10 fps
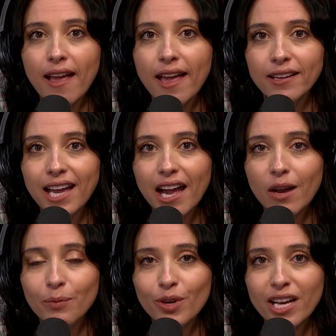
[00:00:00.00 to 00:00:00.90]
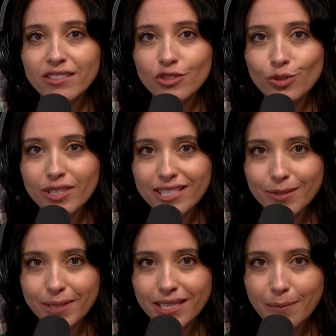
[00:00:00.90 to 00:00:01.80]
yeah, I hope you guys enjoyed
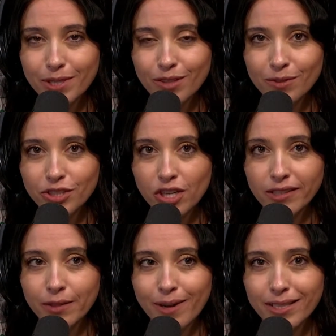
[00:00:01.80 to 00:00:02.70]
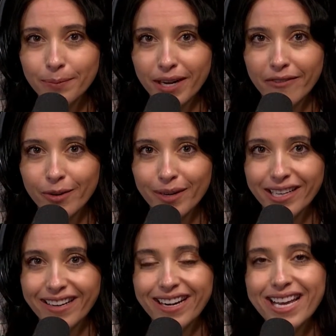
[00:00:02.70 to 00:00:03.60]
this week's episode with Charlene Westbrook, everyone.
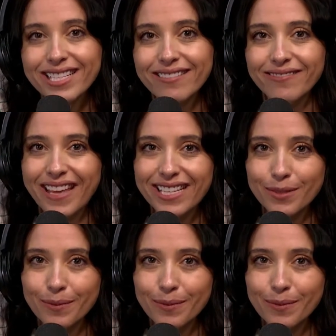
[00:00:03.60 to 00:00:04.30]
Here it is. Thanks